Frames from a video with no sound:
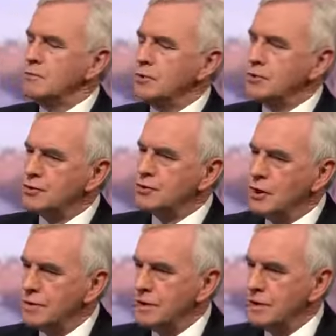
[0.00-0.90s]
we'll
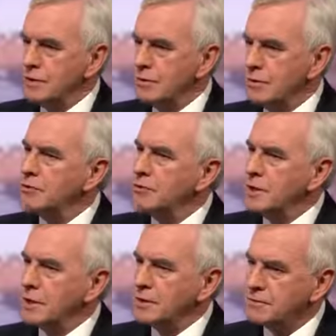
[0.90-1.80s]
grow the economy, we'll
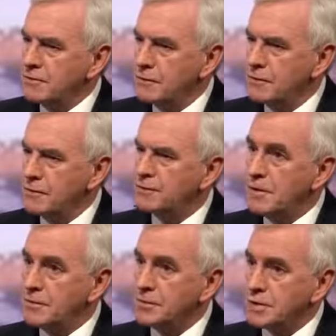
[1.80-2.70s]
be able to afford the
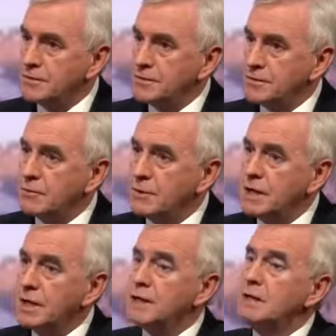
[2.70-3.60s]
public services that we
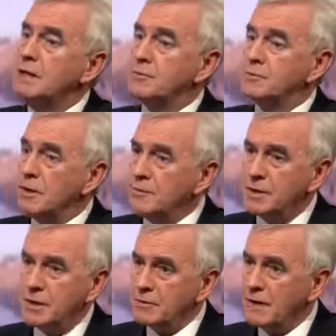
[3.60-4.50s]
need. The problem
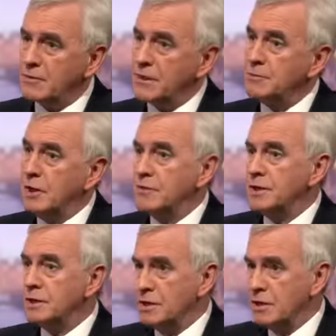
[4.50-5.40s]
that we have at the moment,
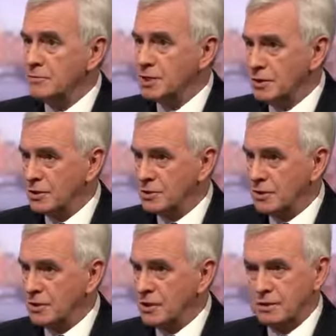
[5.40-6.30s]
the economy is not
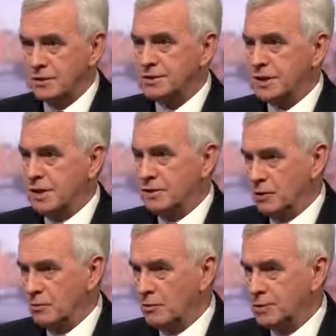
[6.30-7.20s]
growing on a scale that
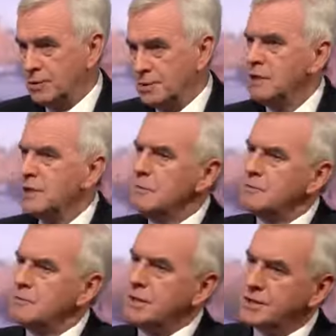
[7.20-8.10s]
we want it to,
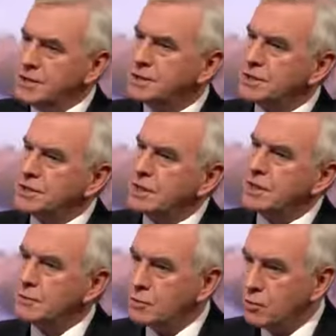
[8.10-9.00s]
but in addition to that,
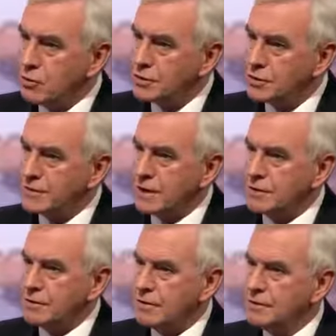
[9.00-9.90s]
the rewards of that
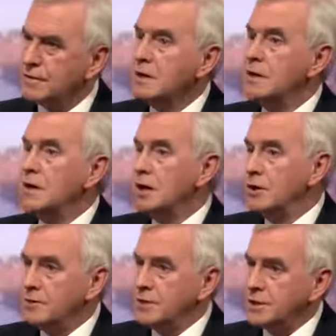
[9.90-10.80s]
growth are
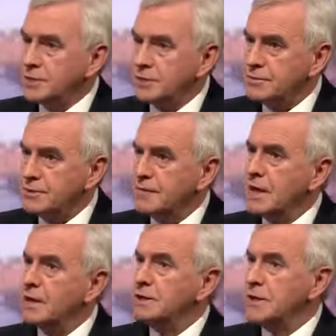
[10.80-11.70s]
not being distributed
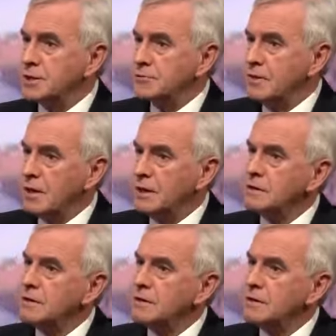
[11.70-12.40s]
fairly. That's why,